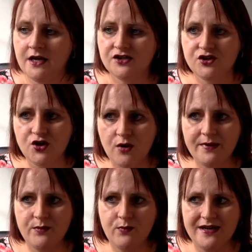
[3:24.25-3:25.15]
So not
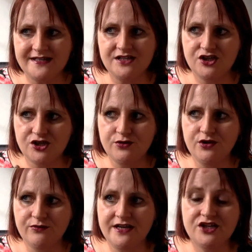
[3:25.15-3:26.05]
being wedded to your
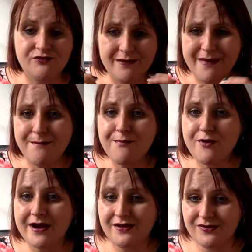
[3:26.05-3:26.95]
reach,
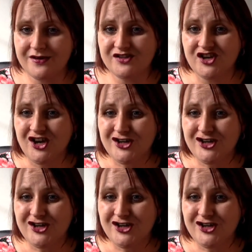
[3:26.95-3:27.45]
remembering that,